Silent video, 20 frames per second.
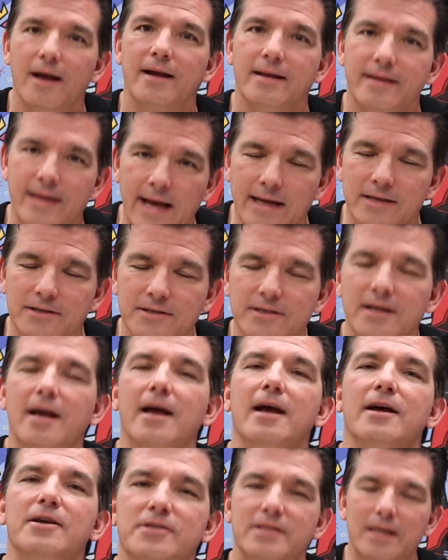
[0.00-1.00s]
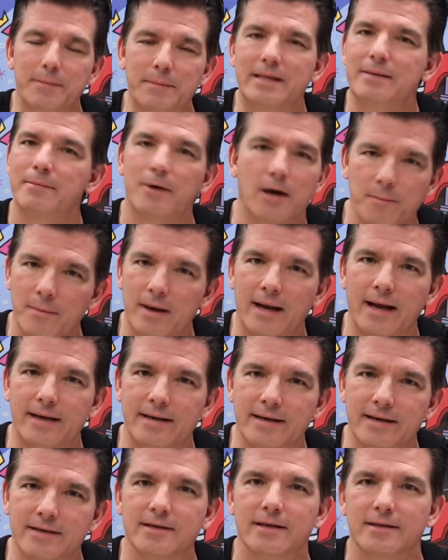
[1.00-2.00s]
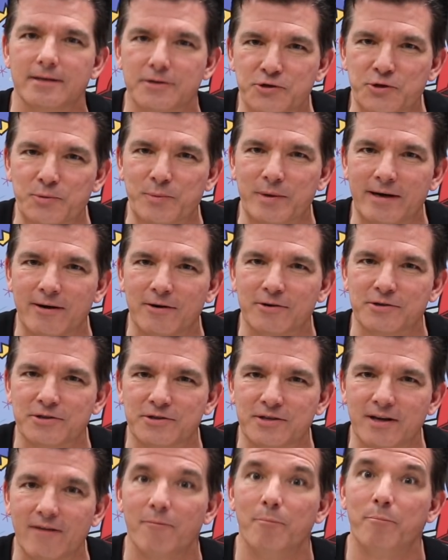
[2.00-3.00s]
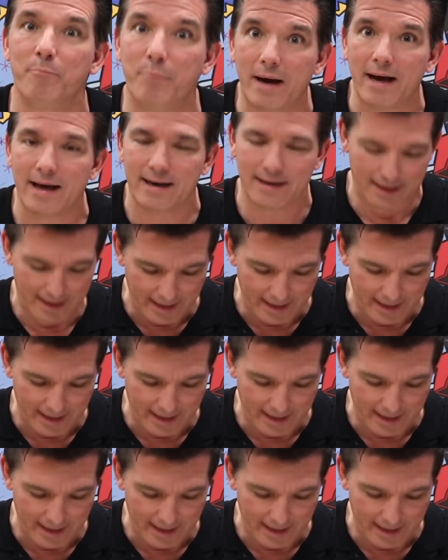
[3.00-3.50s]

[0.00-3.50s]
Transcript: Yes, some of them aren't my ideas, like the superheroes and stuff, but